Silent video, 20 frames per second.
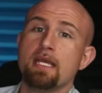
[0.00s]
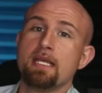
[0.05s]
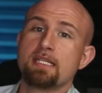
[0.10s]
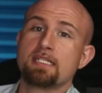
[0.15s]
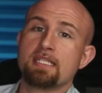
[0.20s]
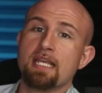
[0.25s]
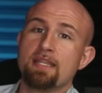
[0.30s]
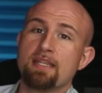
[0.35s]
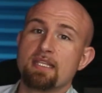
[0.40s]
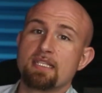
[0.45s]

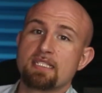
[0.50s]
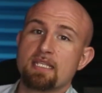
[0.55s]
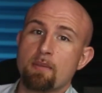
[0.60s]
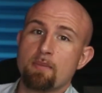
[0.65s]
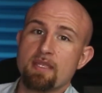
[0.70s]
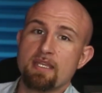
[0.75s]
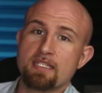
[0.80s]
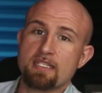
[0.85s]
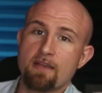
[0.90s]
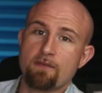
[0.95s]
said that some
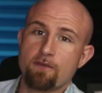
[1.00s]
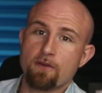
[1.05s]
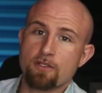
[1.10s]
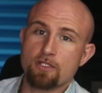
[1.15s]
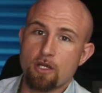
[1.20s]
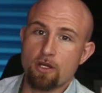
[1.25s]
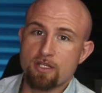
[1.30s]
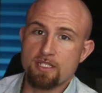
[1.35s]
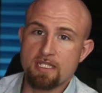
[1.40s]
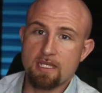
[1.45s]
of these efforts
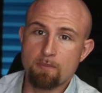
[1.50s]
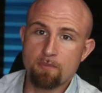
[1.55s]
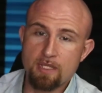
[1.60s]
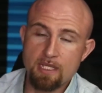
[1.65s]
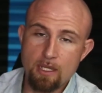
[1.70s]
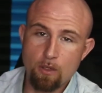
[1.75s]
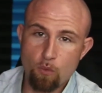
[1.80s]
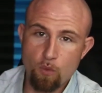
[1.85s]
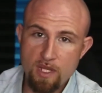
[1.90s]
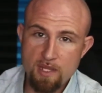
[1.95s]
are
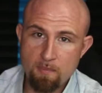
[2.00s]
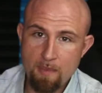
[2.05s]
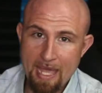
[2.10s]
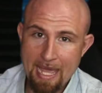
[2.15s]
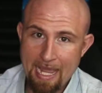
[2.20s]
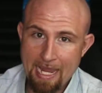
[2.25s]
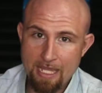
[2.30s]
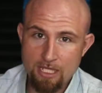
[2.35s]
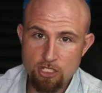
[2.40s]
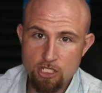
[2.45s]
simply
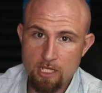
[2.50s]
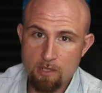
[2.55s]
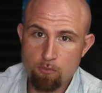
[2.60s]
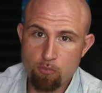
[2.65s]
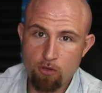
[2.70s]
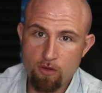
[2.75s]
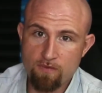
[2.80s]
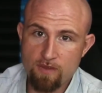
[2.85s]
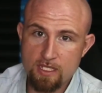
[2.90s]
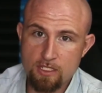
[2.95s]
repackaging
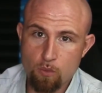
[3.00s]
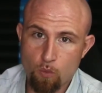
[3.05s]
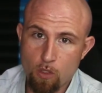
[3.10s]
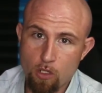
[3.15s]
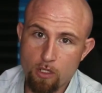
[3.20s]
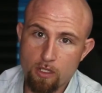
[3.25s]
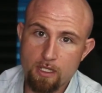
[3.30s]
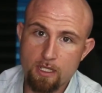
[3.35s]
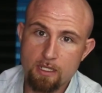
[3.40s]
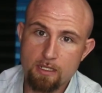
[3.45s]
previous
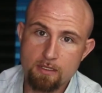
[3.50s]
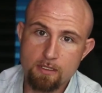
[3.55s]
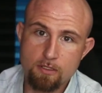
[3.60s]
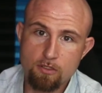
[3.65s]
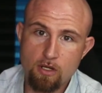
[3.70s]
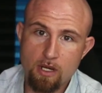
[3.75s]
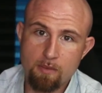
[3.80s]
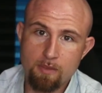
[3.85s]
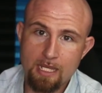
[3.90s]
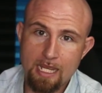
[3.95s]
work,
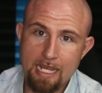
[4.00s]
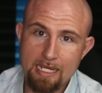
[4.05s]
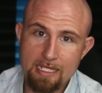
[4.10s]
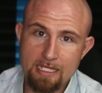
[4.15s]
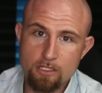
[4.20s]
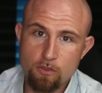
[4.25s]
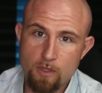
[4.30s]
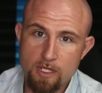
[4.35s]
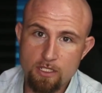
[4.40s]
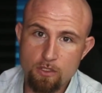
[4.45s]
describing ID
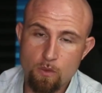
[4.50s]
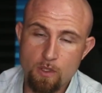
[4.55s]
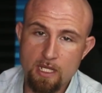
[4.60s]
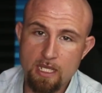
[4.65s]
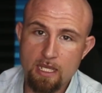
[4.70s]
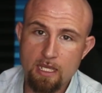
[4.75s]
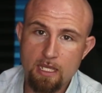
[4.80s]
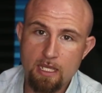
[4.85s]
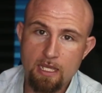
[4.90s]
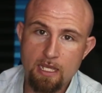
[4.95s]

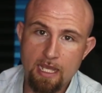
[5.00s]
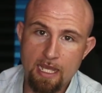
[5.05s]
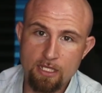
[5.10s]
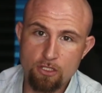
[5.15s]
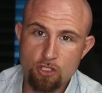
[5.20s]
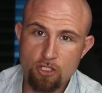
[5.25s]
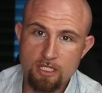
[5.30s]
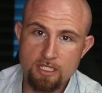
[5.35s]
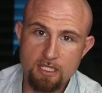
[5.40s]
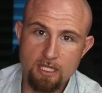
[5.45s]
2020 as
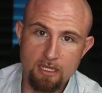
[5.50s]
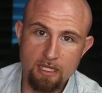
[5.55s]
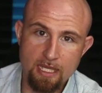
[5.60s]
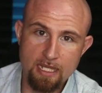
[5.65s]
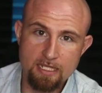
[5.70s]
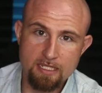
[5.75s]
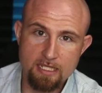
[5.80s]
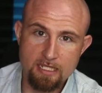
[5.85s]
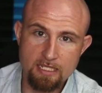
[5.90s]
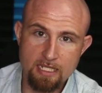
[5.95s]
just the
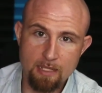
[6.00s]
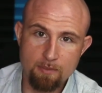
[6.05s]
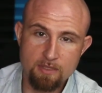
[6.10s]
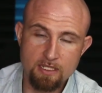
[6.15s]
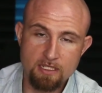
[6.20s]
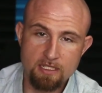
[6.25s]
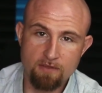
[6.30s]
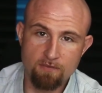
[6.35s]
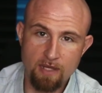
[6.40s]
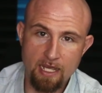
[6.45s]
latest
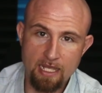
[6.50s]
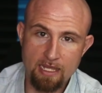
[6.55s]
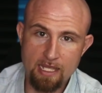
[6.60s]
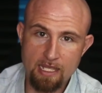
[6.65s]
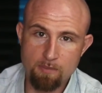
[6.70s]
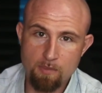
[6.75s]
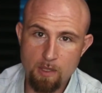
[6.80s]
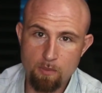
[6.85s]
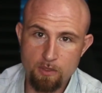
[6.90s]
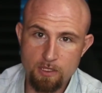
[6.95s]
attempt to
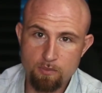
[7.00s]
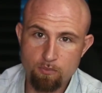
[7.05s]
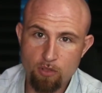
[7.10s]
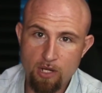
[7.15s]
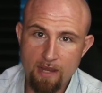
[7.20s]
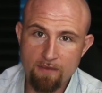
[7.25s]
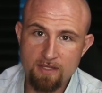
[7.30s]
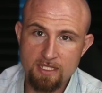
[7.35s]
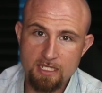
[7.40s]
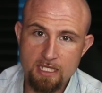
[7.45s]
violate people's
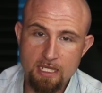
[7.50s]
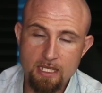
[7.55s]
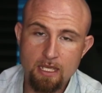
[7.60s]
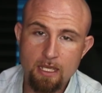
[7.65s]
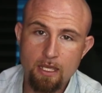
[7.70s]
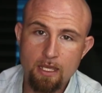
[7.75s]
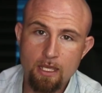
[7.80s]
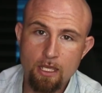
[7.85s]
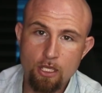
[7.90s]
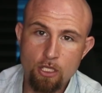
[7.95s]
privacy
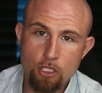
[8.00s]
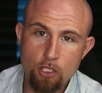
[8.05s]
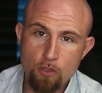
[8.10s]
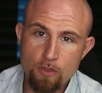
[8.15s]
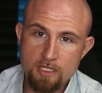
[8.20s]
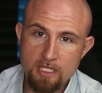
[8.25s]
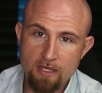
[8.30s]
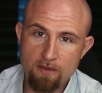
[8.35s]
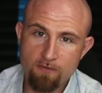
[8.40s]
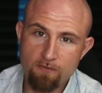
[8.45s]

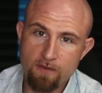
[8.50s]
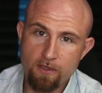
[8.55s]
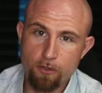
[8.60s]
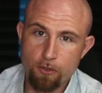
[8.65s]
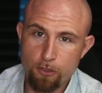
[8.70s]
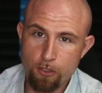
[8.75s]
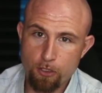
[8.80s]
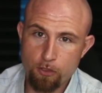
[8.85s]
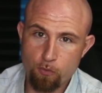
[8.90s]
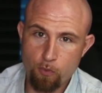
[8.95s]
using
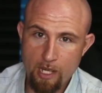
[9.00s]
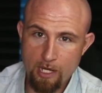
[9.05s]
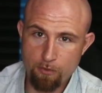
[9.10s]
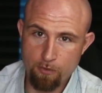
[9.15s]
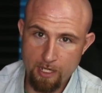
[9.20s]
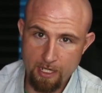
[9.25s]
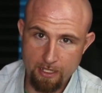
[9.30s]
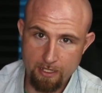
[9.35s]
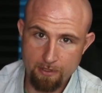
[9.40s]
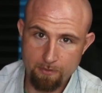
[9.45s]
feel-good
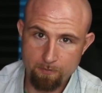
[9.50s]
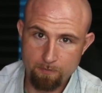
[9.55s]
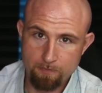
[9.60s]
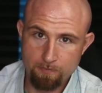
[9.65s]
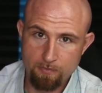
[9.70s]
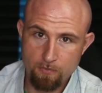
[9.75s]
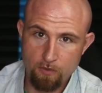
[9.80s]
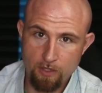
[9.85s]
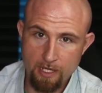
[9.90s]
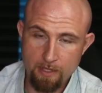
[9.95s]
rhetoric
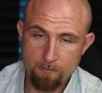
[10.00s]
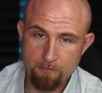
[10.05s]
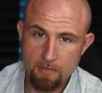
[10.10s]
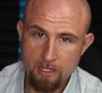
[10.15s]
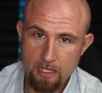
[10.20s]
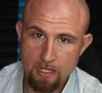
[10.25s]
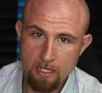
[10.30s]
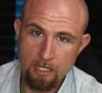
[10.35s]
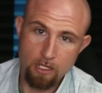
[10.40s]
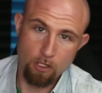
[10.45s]
right?
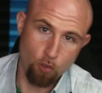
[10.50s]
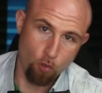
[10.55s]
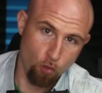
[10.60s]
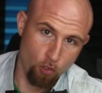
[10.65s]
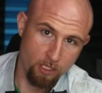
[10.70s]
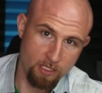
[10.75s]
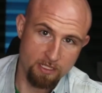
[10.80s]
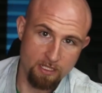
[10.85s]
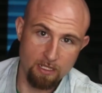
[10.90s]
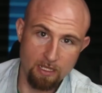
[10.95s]
And
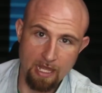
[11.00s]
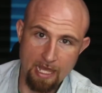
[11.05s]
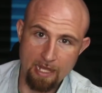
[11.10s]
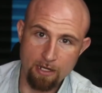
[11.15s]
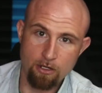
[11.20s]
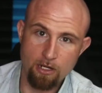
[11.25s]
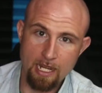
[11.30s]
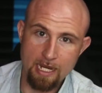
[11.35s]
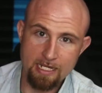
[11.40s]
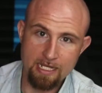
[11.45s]
according to the
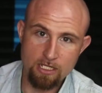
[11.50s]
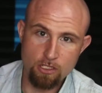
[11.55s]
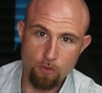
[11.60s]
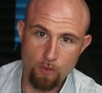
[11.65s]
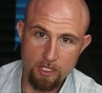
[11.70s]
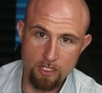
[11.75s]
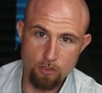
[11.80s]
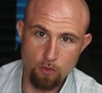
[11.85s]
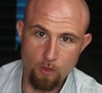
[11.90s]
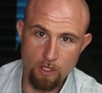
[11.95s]
latter, ID
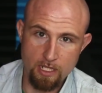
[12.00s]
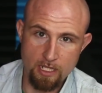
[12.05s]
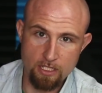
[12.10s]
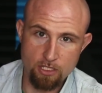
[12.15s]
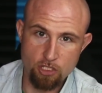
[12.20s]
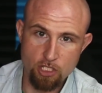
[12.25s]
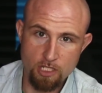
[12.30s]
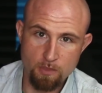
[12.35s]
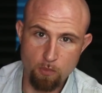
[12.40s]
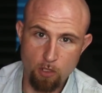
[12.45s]
2020 is
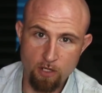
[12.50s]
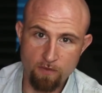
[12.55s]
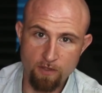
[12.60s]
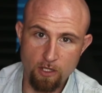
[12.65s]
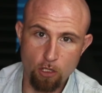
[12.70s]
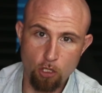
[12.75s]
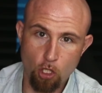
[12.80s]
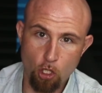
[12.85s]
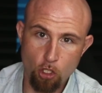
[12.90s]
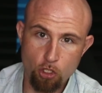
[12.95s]
just part of a
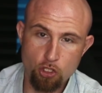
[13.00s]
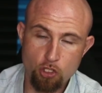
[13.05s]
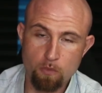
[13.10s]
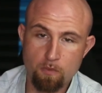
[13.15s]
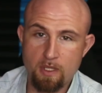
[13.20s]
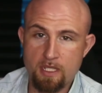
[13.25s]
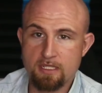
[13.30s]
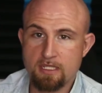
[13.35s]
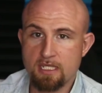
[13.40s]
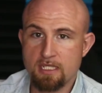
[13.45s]
larger
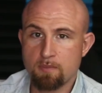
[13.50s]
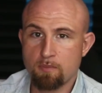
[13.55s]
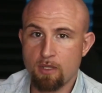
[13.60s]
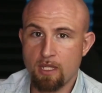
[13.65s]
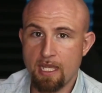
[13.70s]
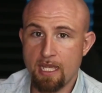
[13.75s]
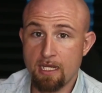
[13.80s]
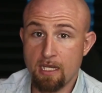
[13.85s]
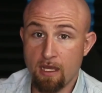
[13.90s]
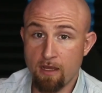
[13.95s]
business
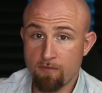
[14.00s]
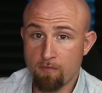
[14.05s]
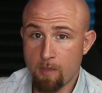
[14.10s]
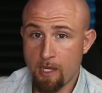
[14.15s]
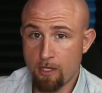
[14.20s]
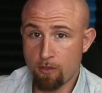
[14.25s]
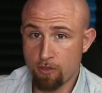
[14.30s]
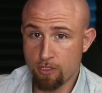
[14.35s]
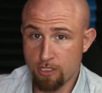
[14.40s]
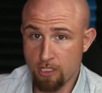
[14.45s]
plan of
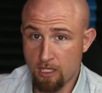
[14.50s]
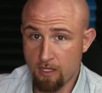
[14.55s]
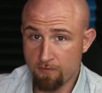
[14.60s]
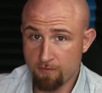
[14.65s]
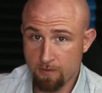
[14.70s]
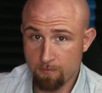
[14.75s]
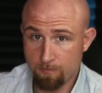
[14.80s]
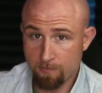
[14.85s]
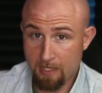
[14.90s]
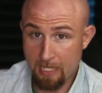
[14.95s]
Microsoft
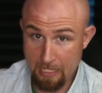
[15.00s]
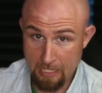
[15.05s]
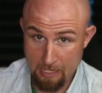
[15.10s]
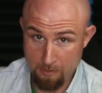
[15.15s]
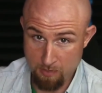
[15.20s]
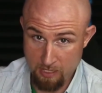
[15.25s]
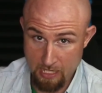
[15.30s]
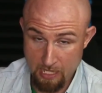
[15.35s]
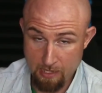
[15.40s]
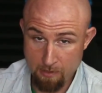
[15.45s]
and
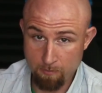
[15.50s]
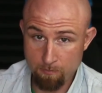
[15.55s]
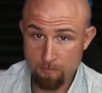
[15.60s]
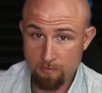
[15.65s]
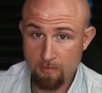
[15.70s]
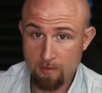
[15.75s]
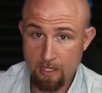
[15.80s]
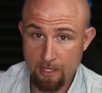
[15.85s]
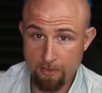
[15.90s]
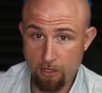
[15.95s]
IBM
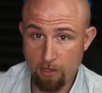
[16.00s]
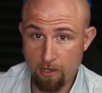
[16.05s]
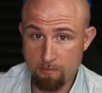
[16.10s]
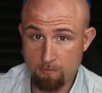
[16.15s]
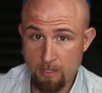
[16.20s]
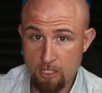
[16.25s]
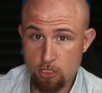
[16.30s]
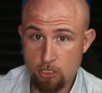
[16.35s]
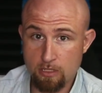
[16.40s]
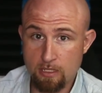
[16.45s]
and their
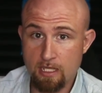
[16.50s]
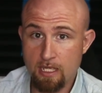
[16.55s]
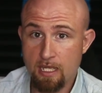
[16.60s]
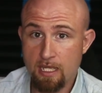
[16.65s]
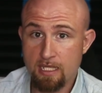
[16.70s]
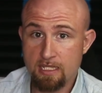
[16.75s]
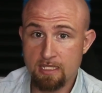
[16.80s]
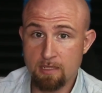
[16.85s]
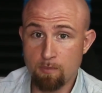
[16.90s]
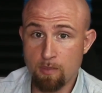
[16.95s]
ambition
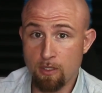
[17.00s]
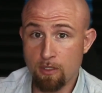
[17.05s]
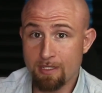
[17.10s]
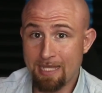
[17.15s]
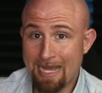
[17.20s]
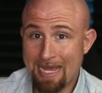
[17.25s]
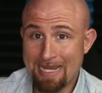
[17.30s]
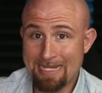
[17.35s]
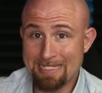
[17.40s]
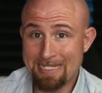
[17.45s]
to build
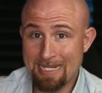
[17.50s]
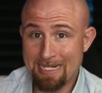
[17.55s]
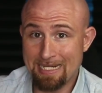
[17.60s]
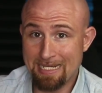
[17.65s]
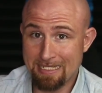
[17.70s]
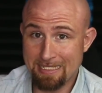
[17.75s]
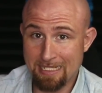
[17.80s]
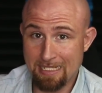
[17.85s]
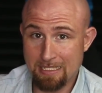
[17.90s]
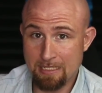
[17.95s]

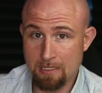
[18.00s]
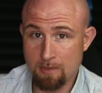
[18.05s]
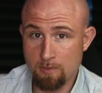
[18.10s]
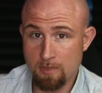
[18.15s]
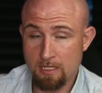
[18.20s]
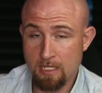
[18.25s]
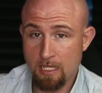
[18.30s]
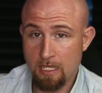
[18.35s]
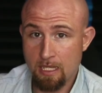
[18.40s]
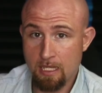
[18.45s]
identity
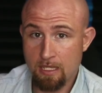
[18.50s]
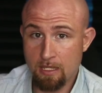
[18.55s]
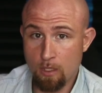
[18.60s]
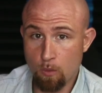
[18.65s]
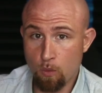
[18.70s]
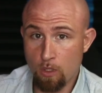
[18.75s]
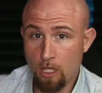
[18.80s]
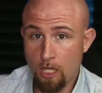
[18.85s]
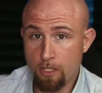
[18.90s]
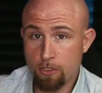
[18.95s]
systems that
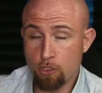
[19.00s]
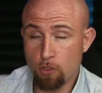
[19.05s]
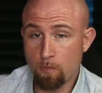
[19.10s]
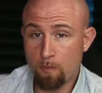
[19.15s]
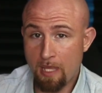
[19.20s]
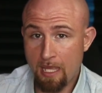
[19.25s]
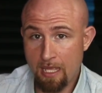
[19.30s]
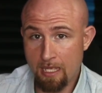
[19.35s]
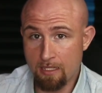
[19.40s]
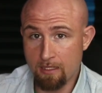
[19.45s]
will
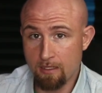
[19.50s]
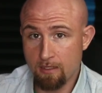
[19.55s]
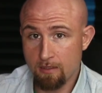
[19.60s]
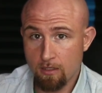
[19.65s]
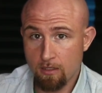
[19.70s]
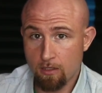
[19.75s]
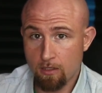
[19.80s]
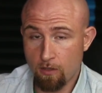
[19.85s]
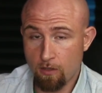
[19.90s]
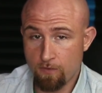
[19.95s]
underpin
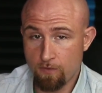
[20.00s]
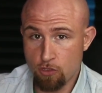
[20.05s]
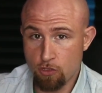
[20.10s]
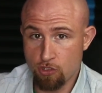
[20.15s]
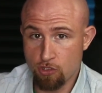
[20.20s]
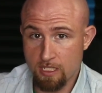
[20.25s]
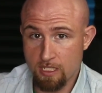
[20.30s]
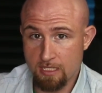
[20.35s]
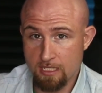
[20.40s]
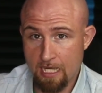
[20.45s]
our future
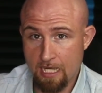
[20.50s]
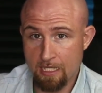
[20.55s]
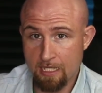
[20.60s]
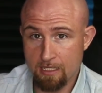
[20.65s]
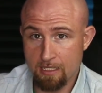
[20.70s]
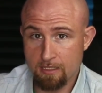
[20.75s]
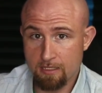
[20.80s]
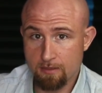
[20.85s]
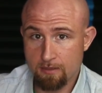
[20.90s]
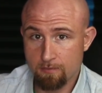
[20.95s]

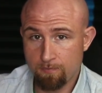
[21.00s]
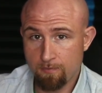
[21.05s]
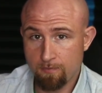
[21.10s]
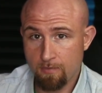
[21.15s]
societies.